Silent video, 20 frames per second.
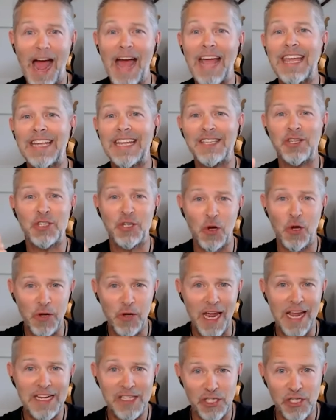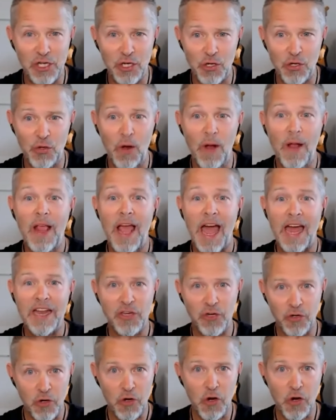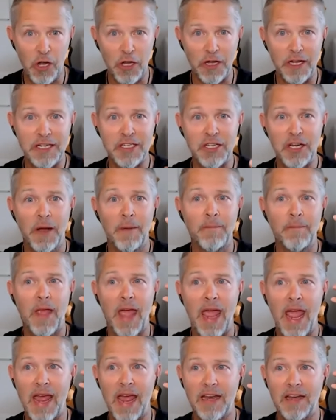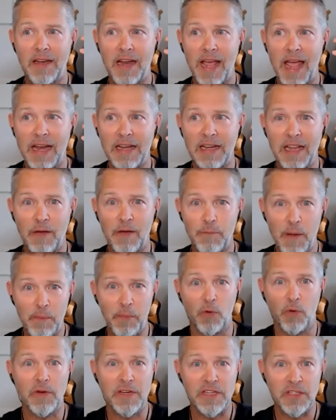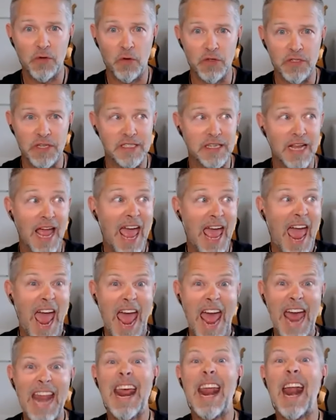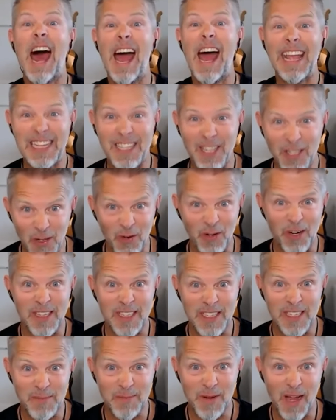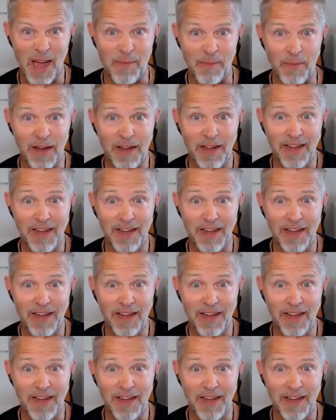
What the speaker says: I get to showcase you and your knowledge and give people resources. And then I get to learn at the same time.